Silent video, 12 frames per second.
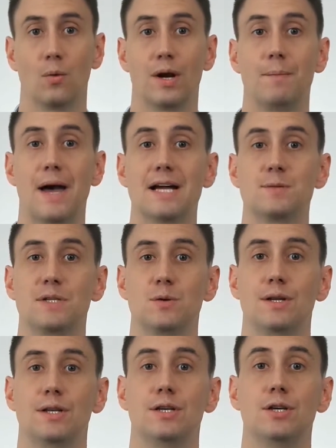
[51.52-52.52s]
When a match
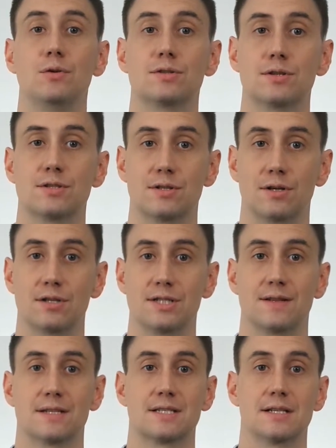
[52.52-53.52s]
between a user
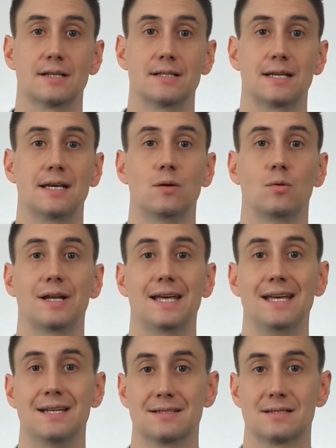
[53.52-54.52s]
search and the selected
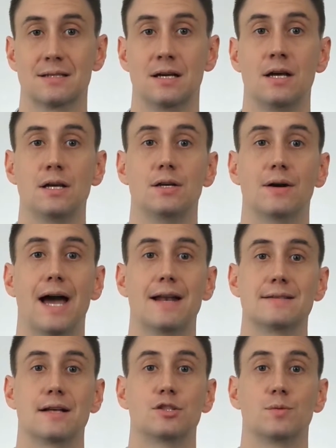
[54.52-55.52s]
keyword hits, your
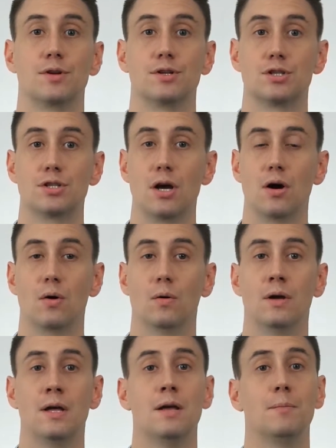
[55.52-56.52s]
ad is eligible to
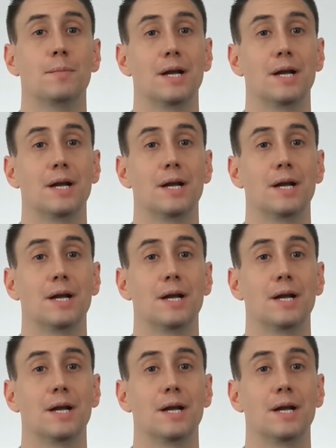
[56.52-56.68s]
show,